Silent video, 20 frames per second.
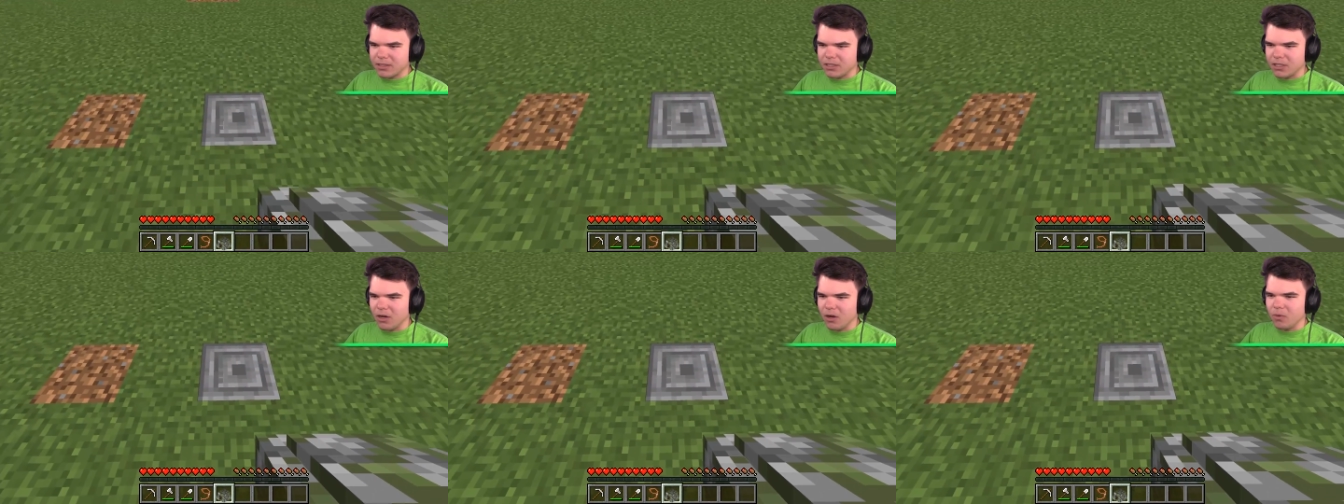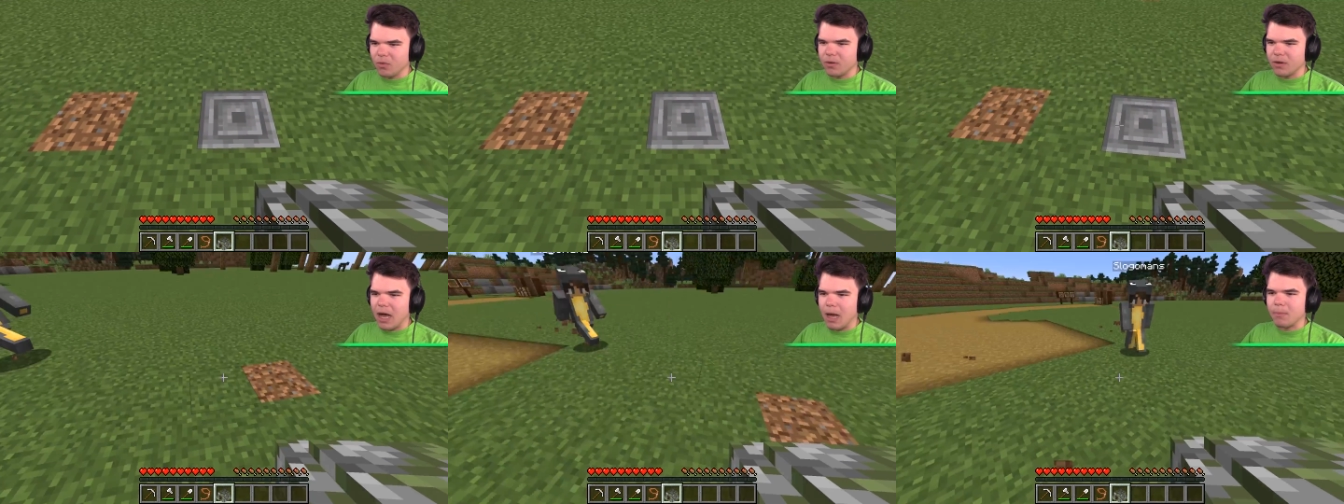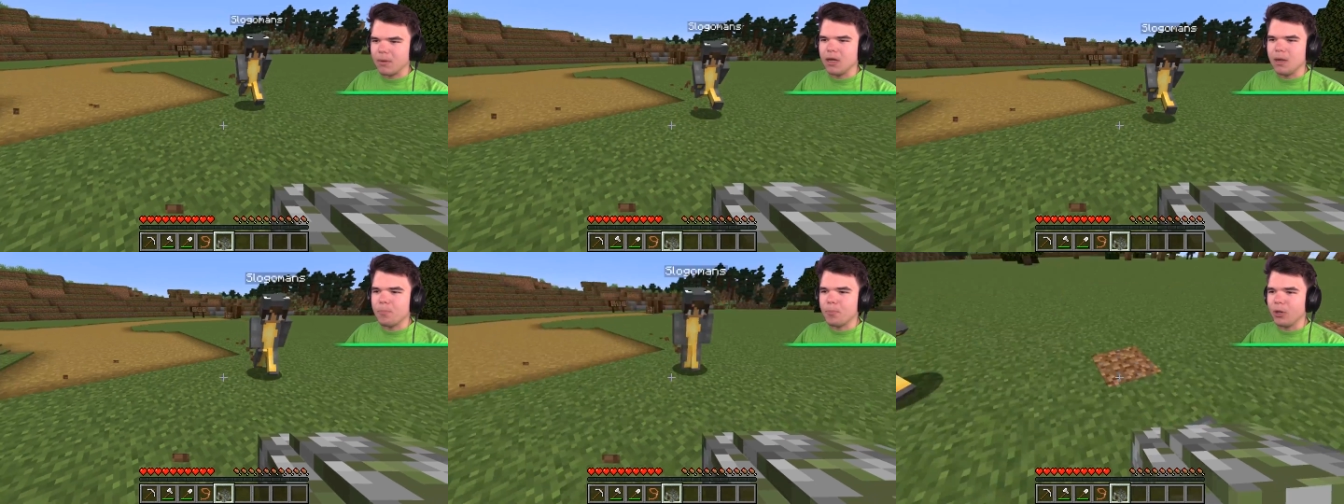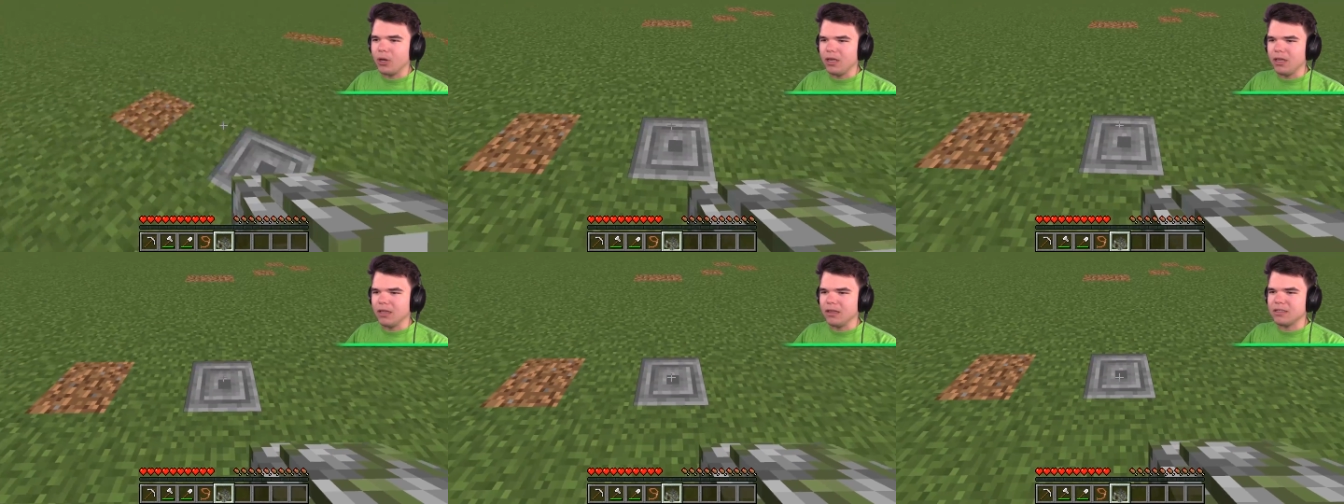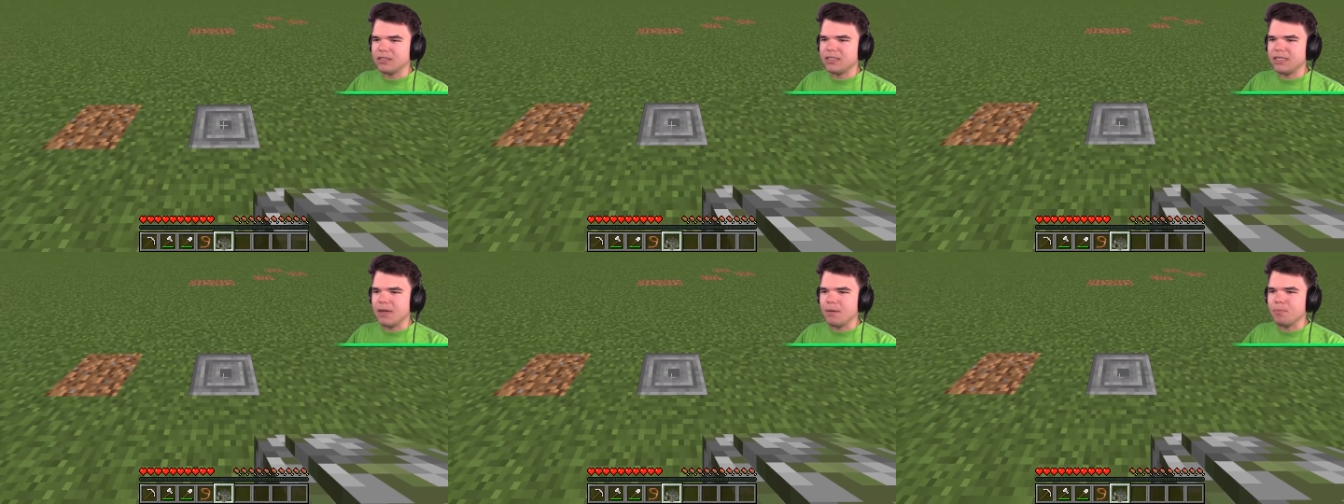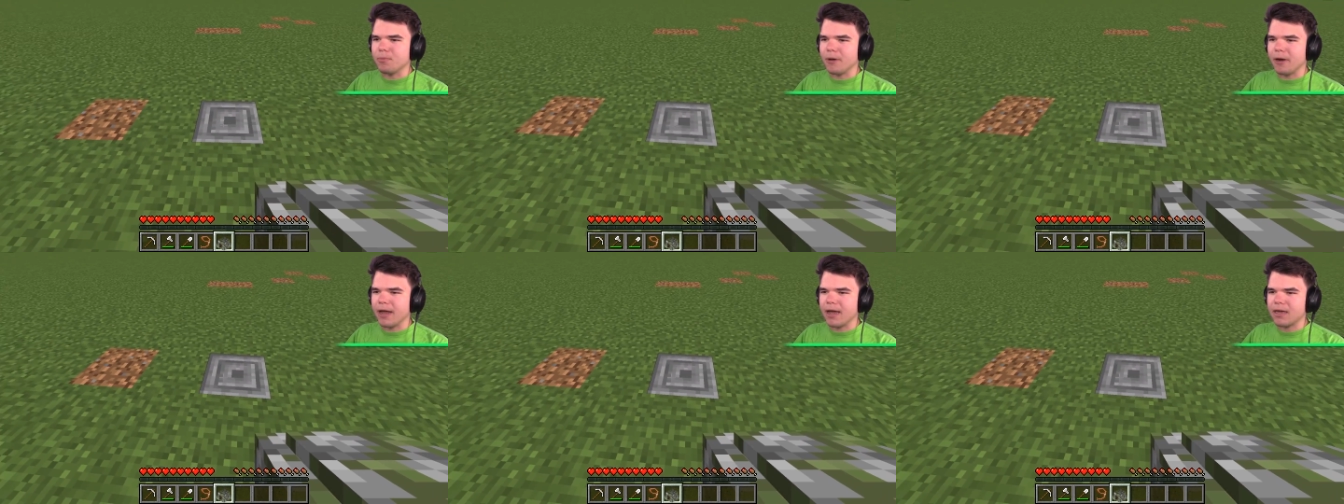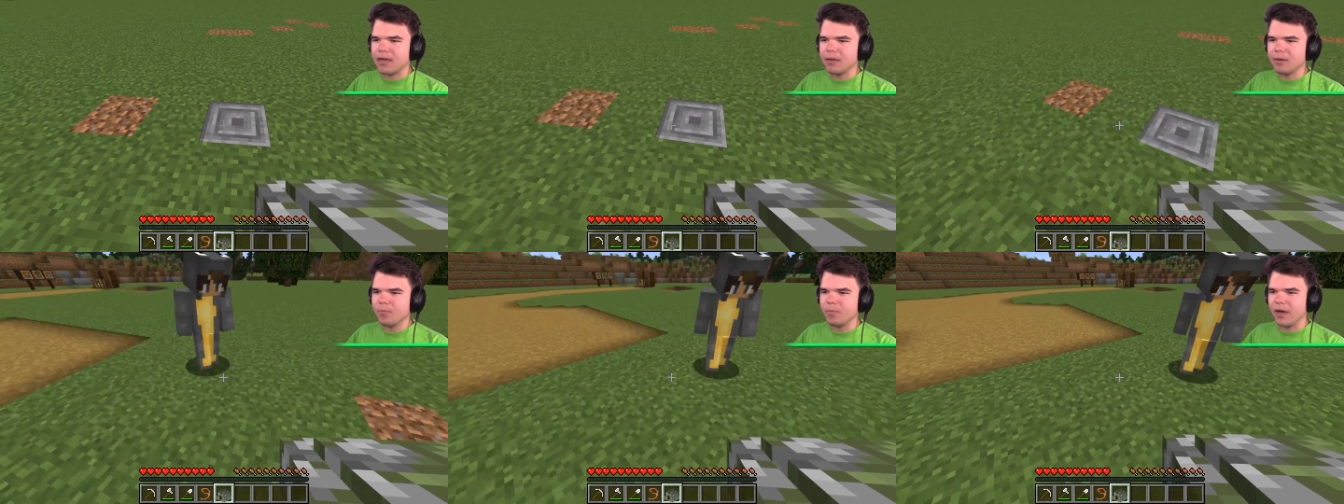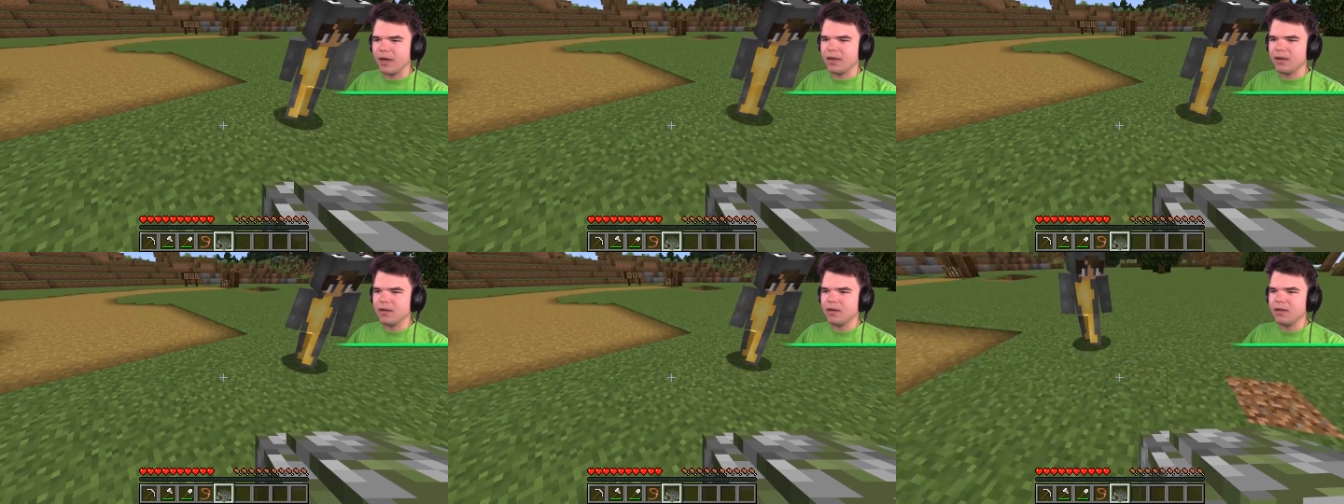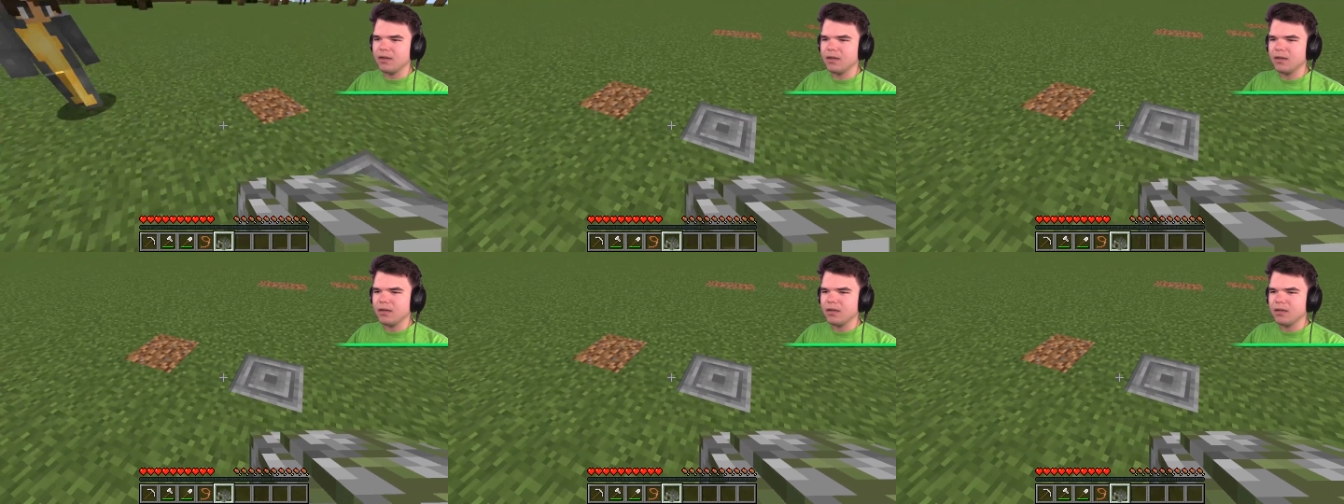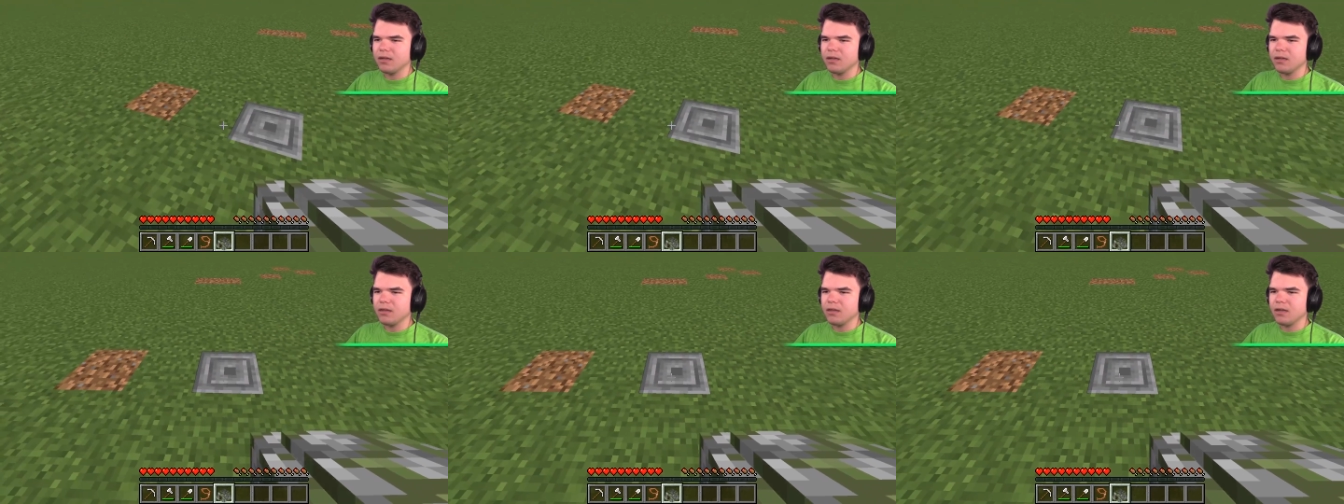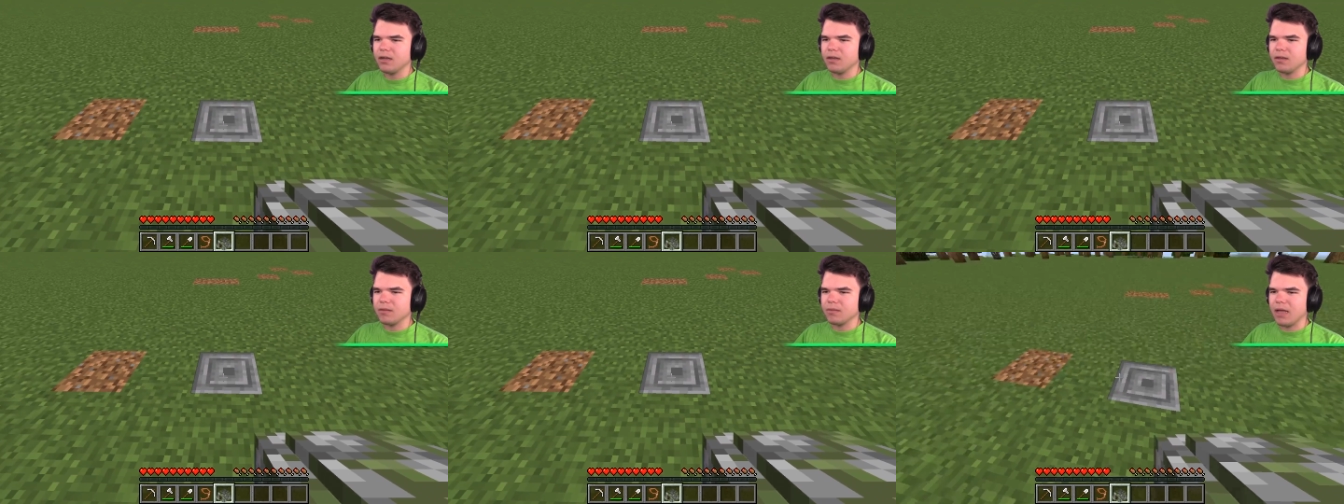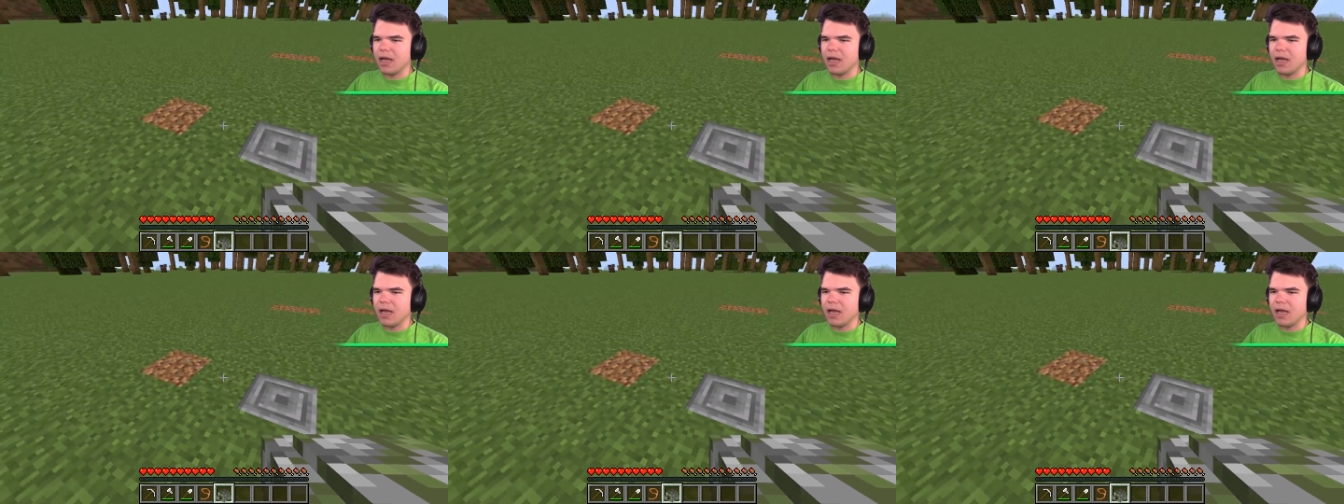So, I'm going to put it on the same brick, but Yep. Okay.